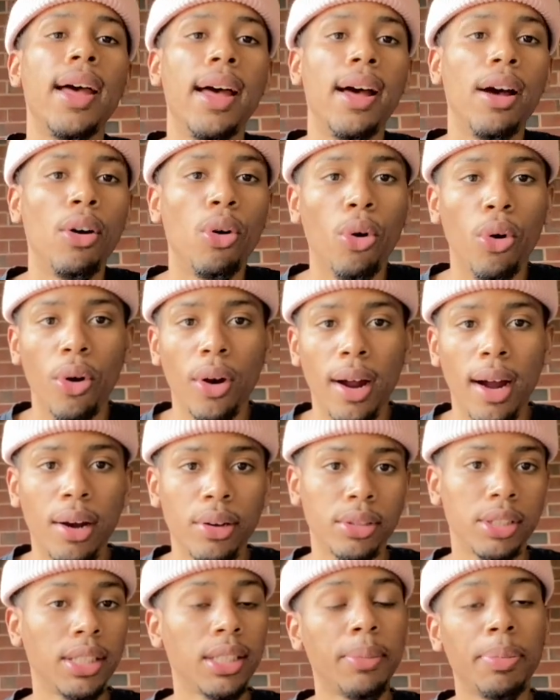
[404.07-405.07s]
or
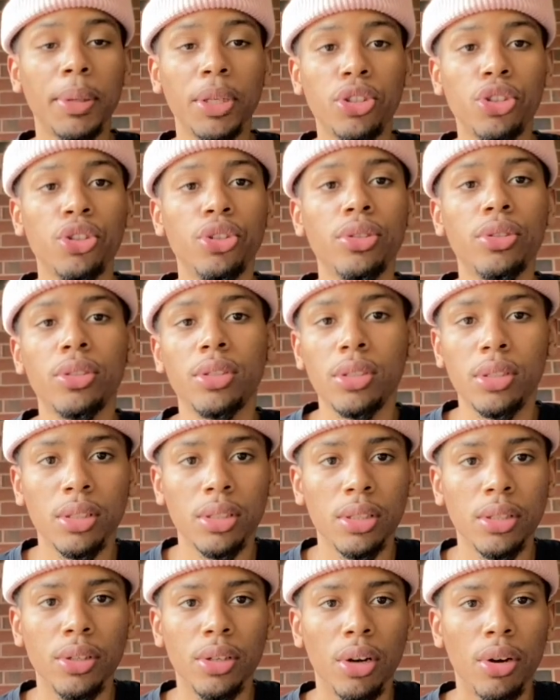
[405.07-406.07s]
I'll take pictures,
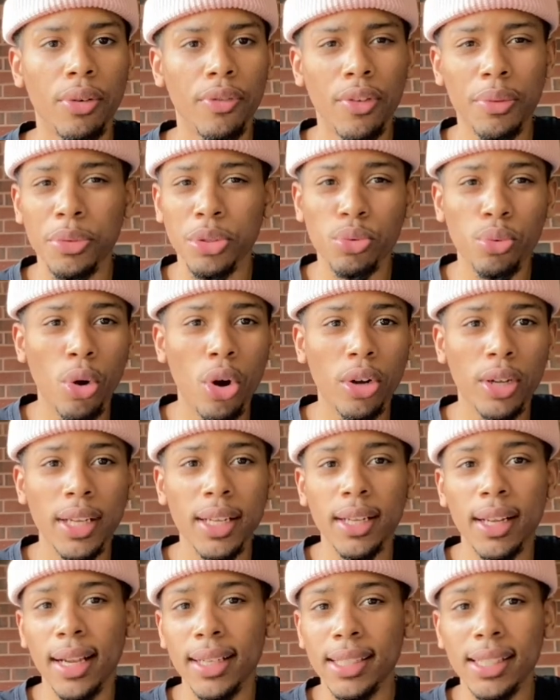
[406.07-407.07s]
if I'm just
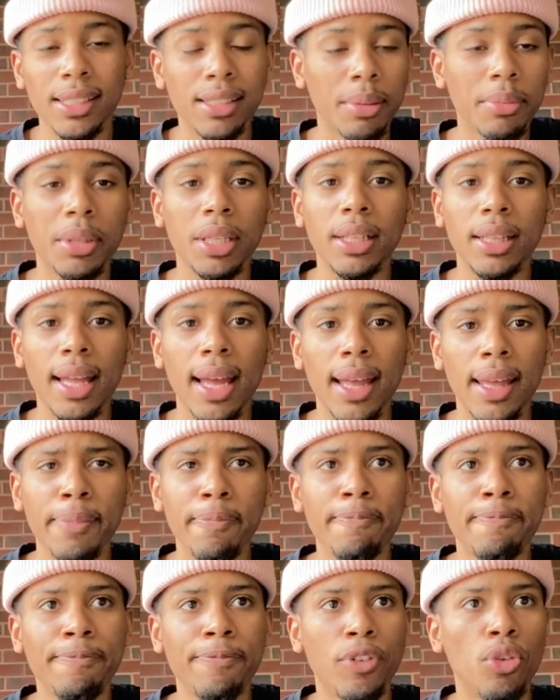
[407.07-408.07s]
walking and I see something that
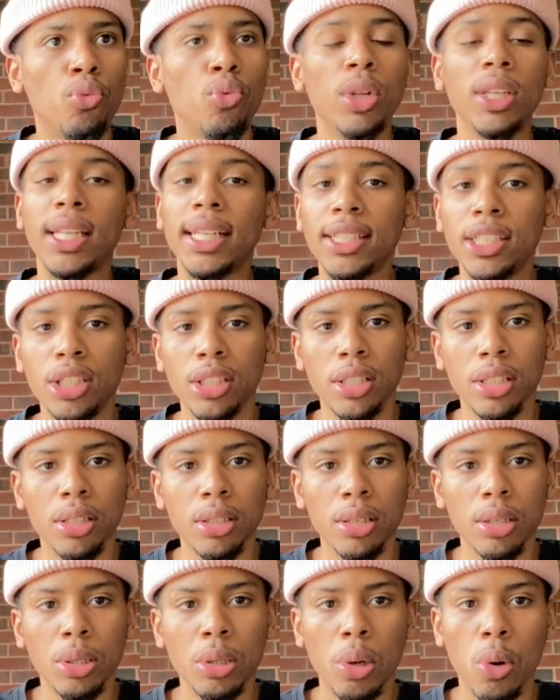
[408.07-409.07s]
relates to
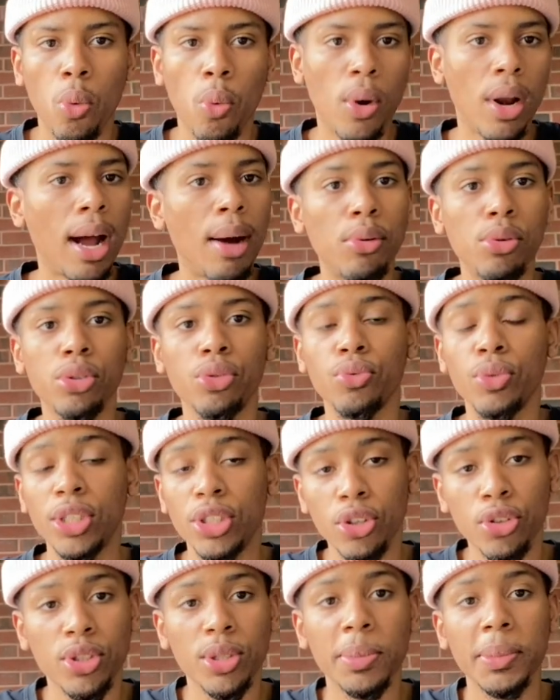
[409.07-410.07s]
what I was
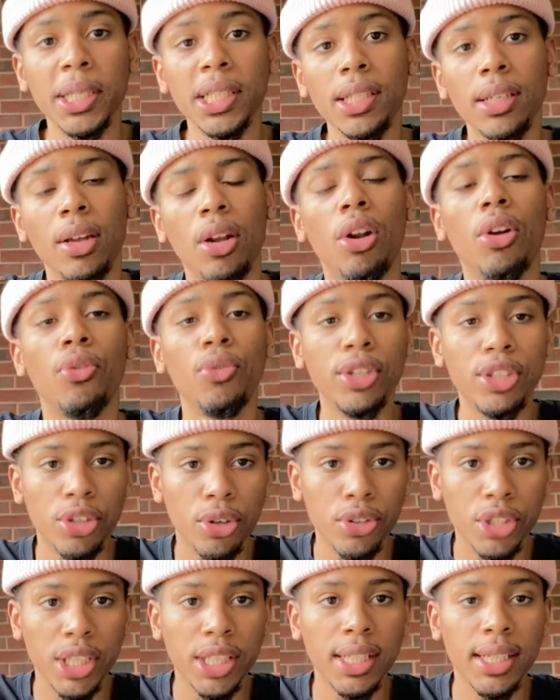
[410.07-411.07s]
researching
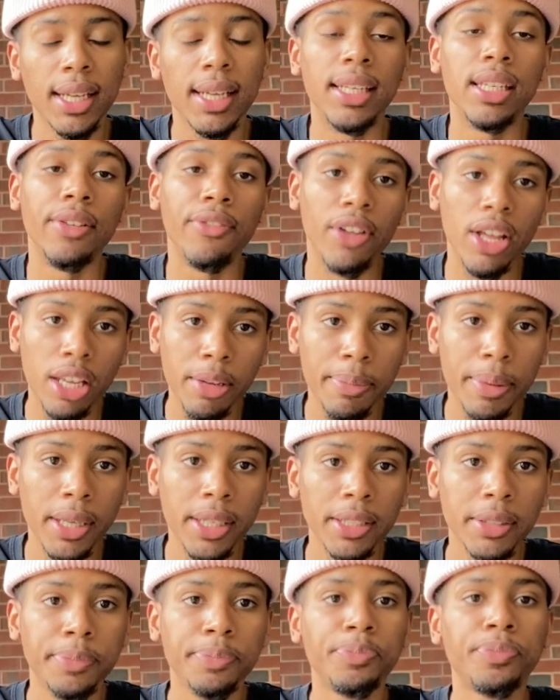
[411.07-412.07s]
and developing,
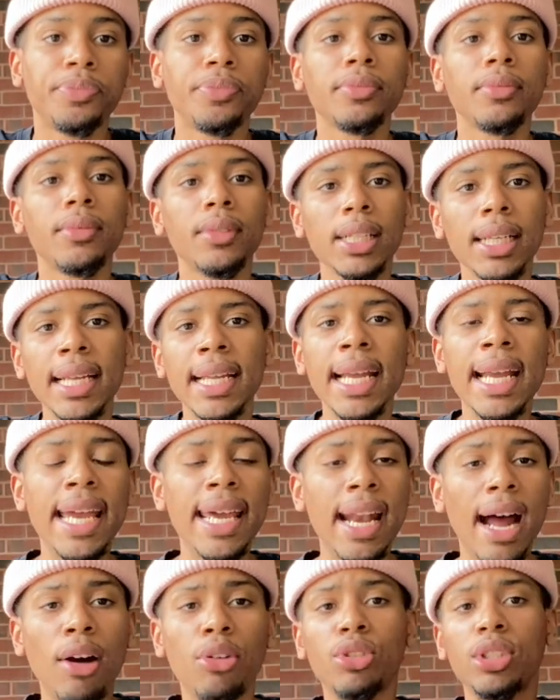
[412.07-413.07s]

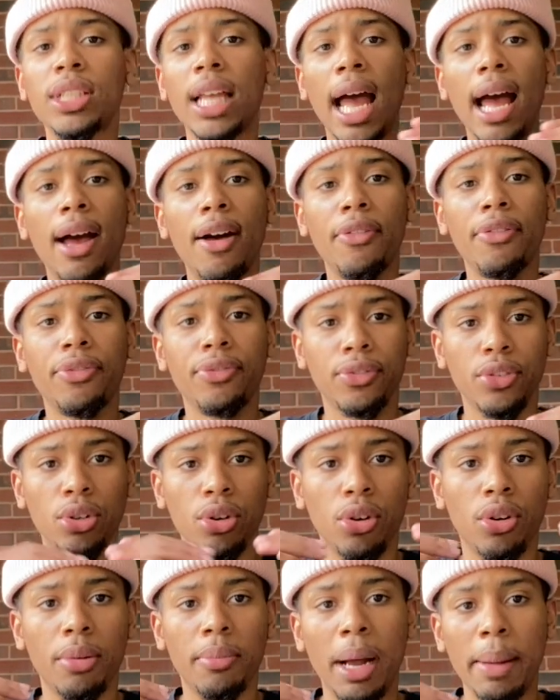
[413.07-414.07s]
and I'll just have,
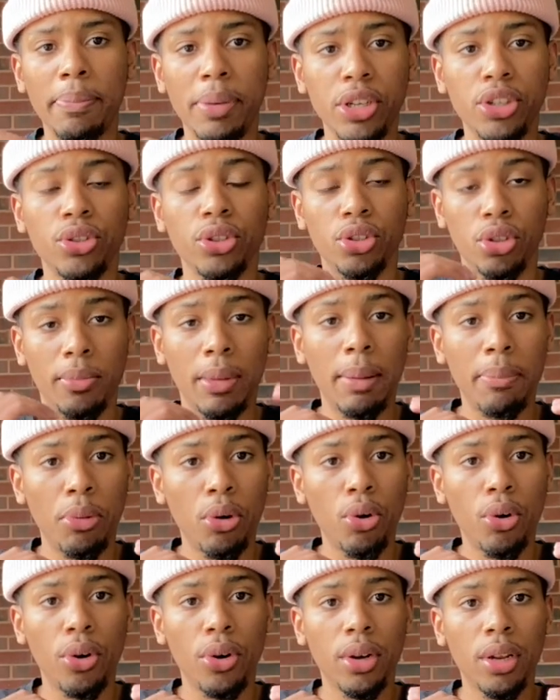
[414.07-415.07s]
on my Pinterest, on my
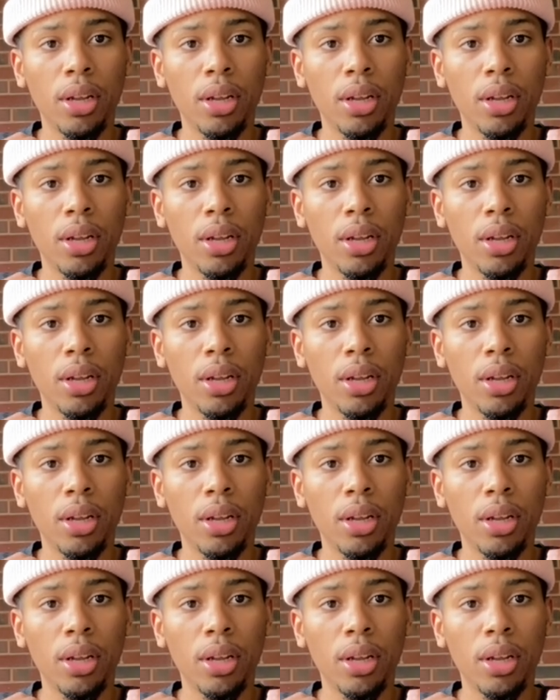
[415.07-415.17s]
board,